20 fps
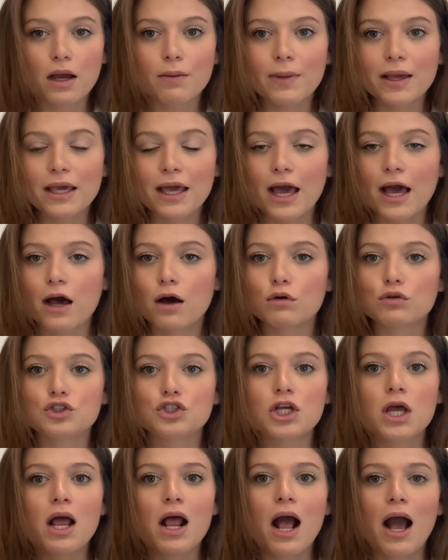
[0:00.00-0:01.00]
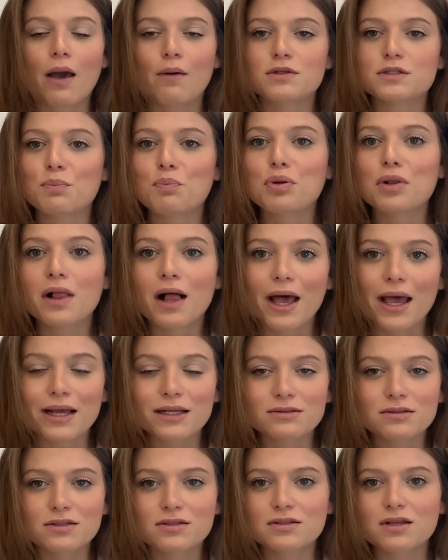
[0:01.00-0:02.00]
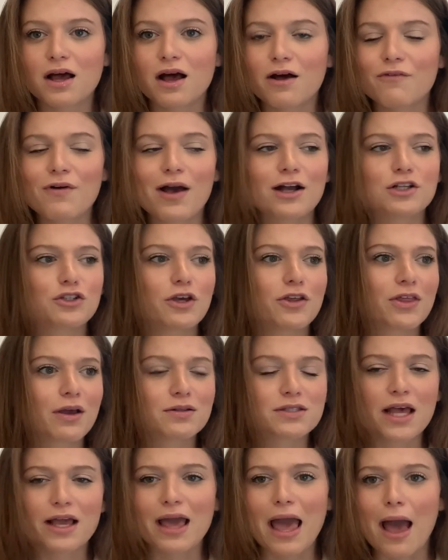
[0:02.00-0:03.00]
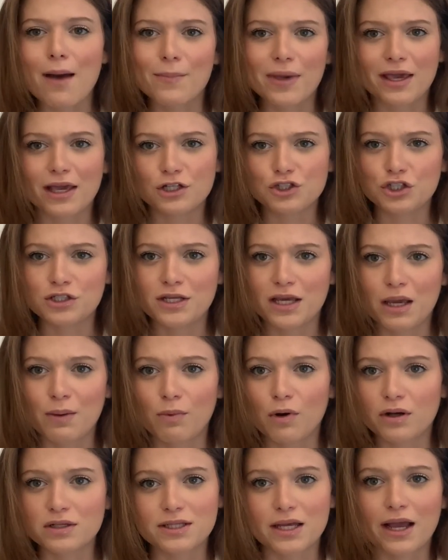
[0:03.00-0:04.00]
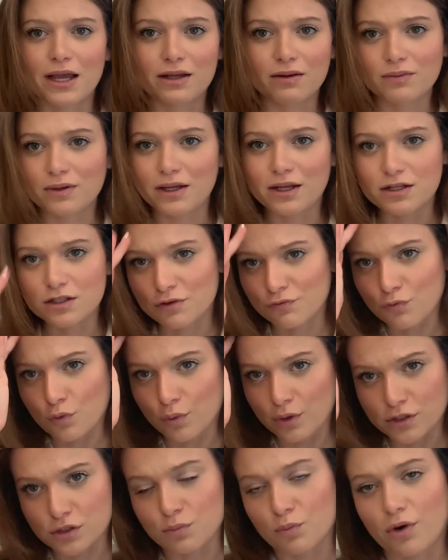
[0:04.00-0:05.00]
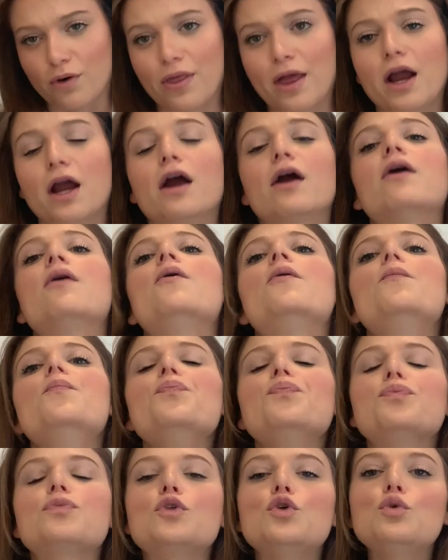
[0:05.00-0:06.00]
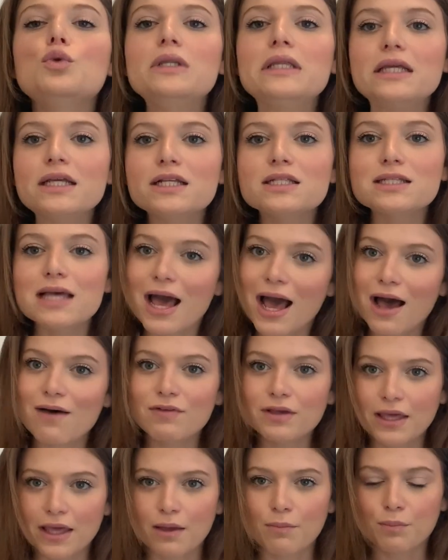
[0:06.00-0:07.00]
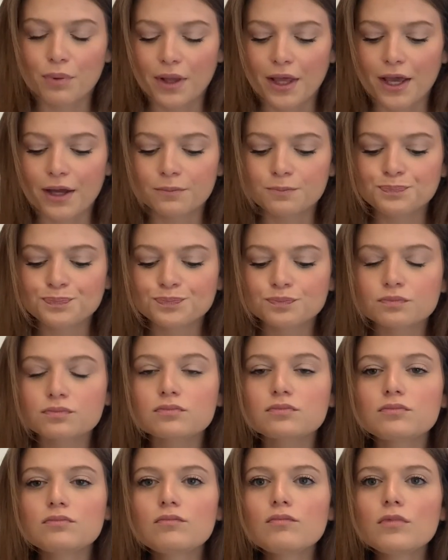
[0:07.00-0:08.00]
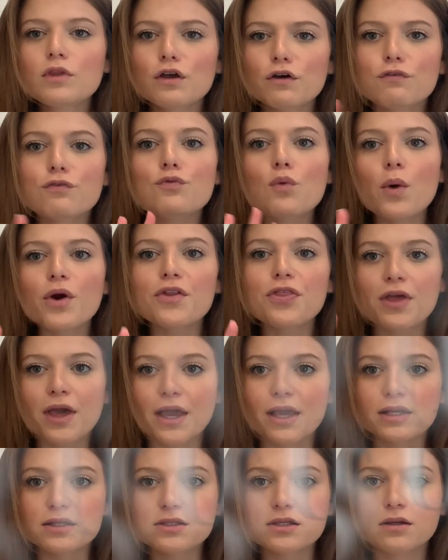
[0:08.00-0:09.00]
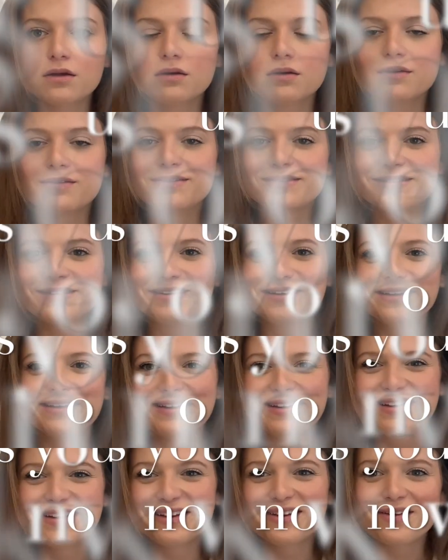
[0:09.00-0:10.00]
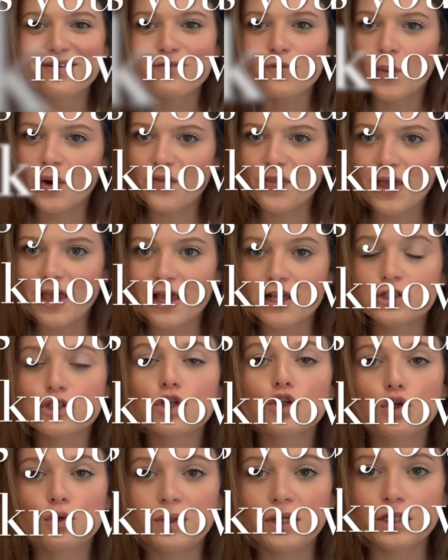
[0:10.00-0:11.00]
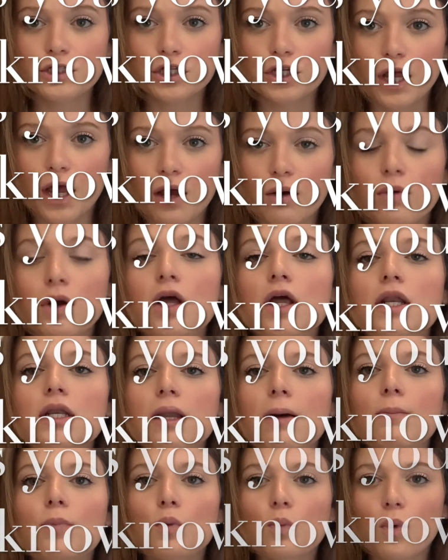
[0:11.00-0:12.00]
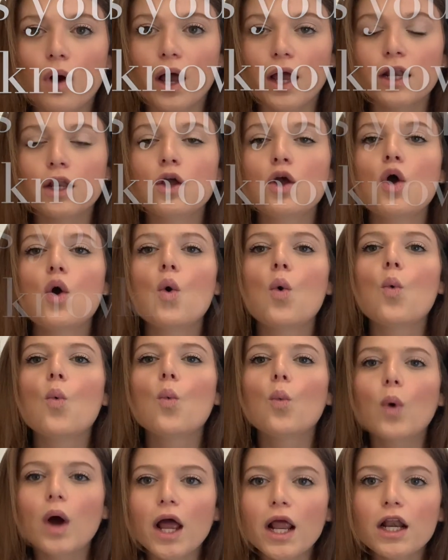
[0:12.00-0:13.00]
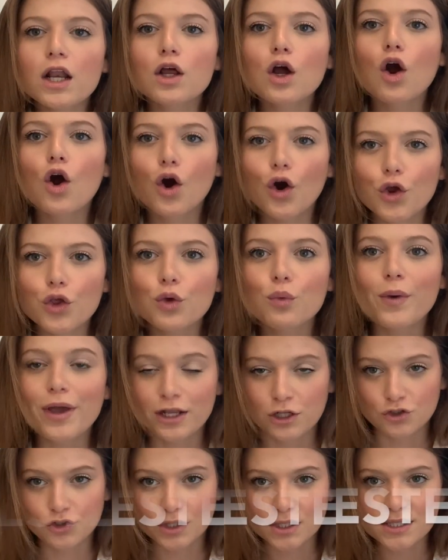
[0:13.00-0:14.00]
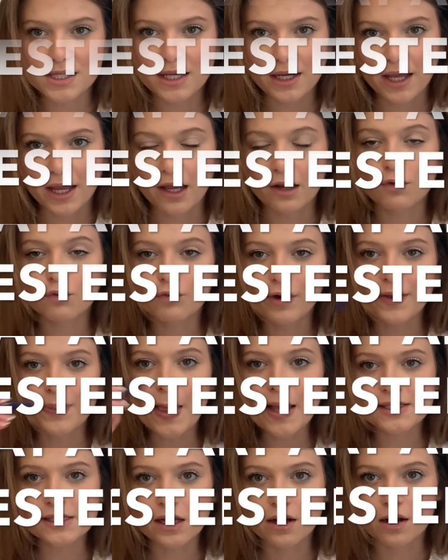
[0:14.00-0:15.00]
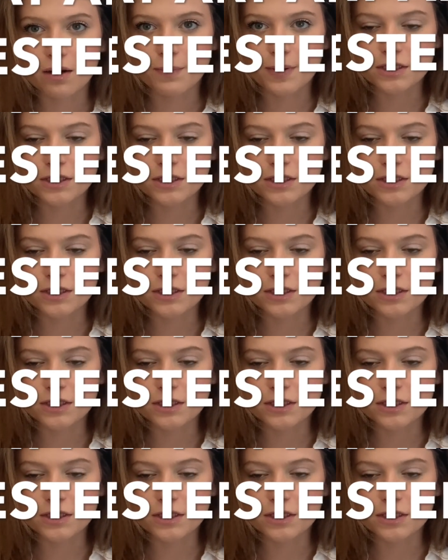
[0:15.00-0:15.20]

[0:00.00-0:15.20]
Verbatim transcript: on my couch. I was applying to stuff. Actually, I think I was like at my kitchen table because like I needed to focus more there. You need to have a game plan. Four things, four things you need to know. Number one, what are you interested in? Write that down on a